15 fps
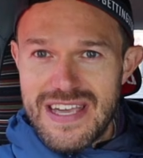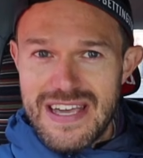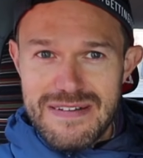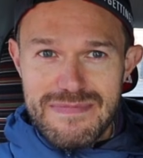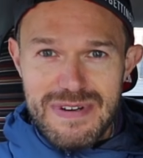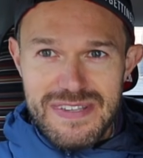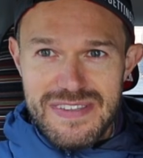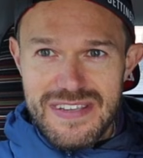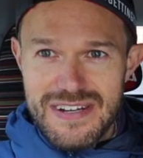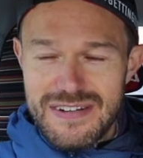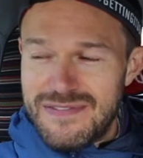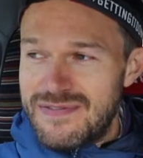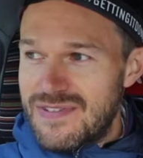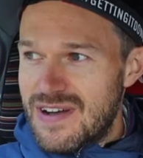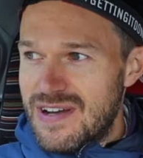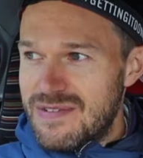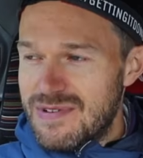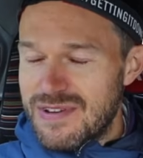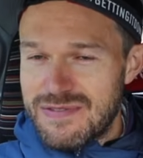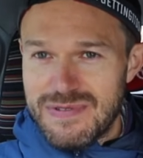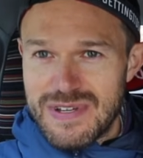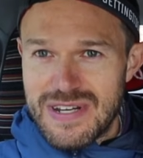there myself uh,
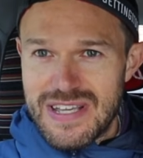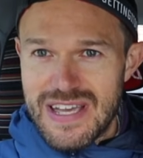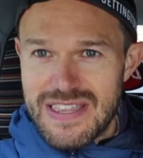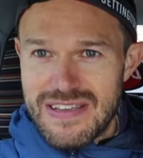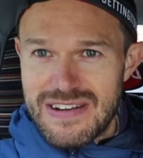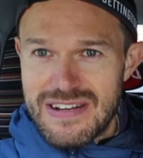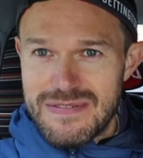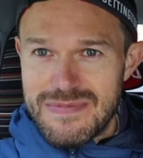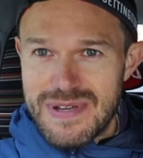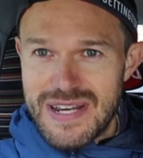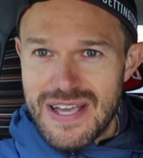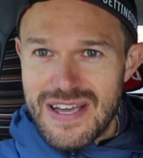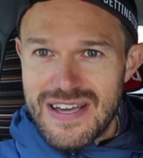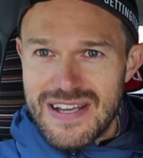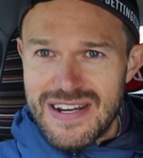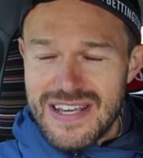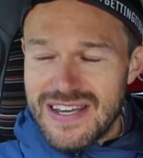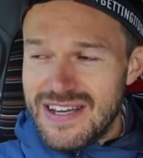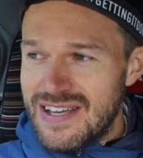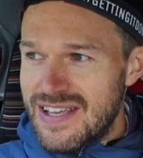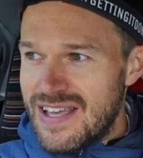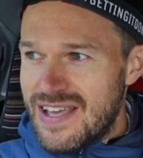because we're going to get there a little bit
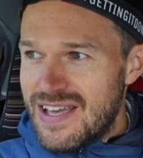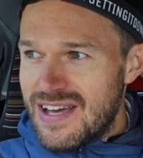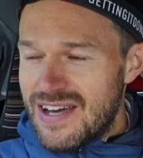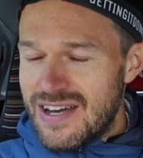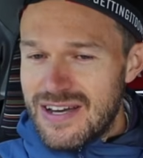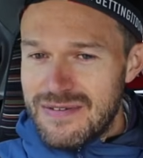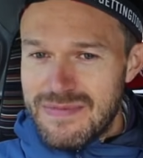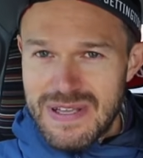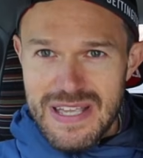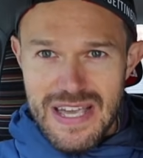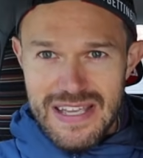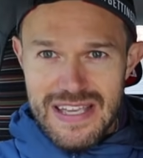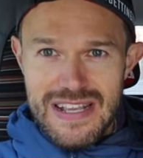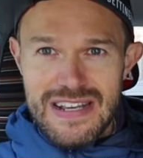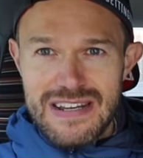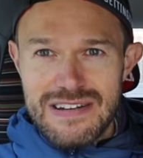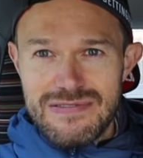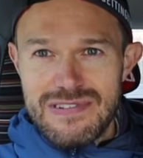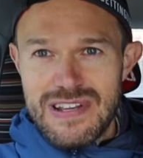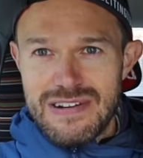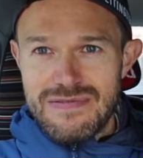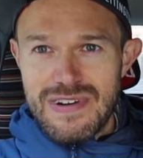earlier. Um, and yeah, get a
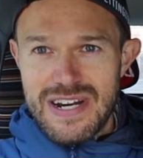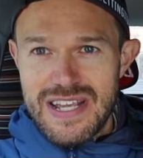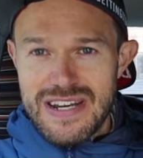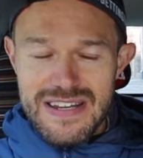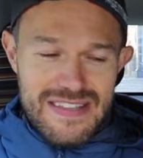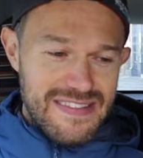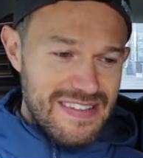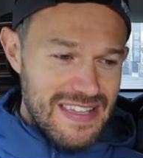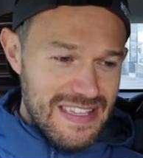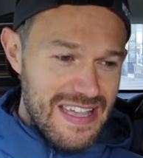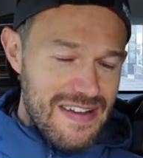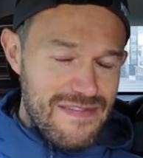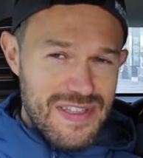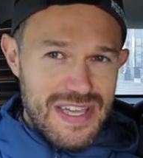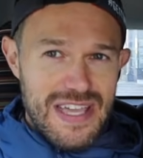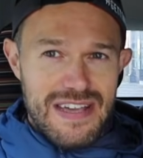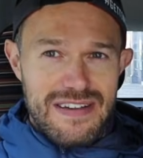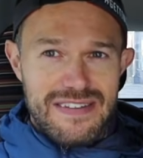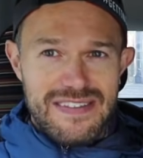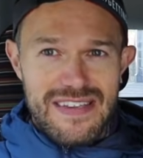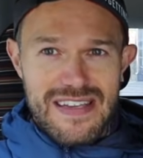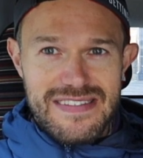little, little run in, sit, get everything
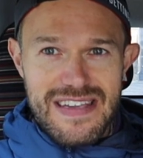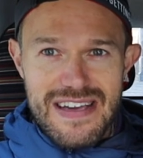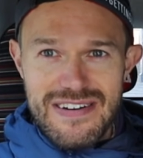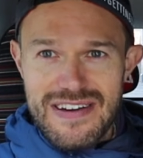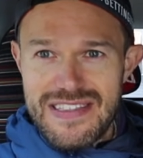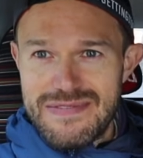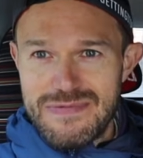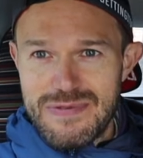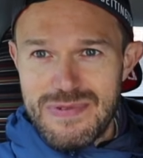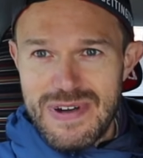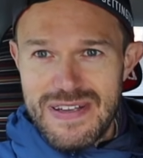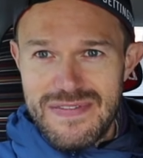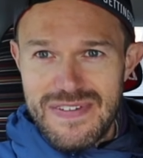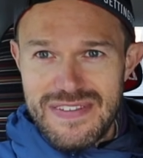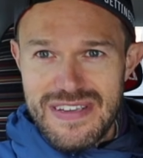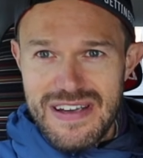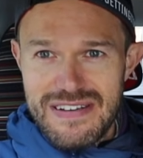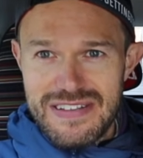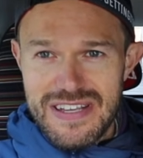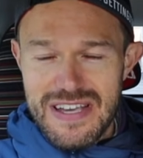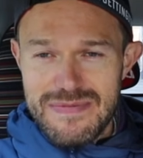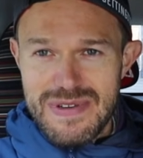out, set out, and then we'll wait for Sarah
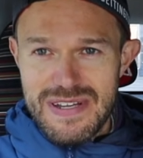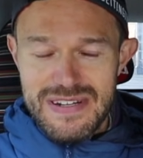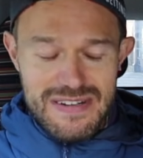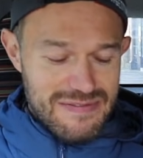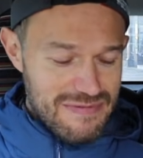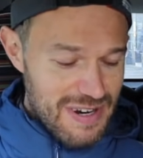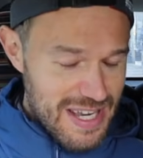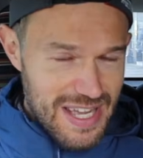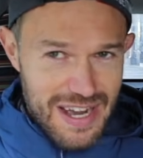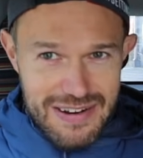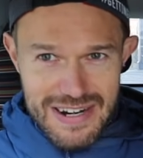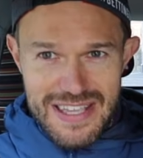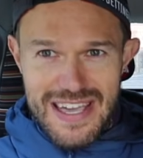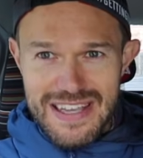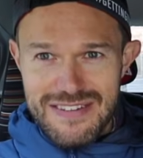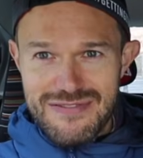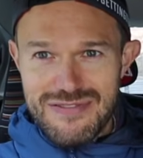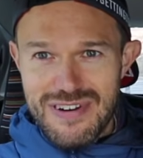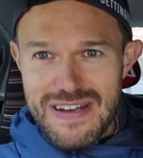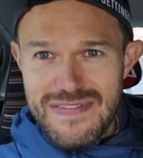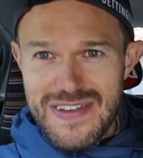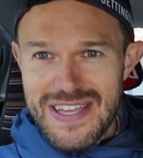to come in. Right, I'm going to get
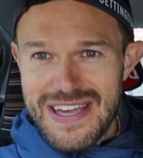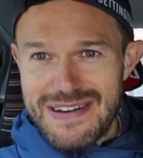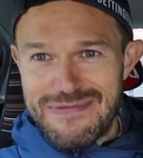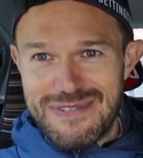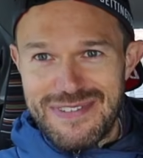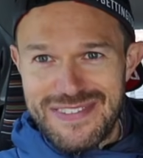driving and we'll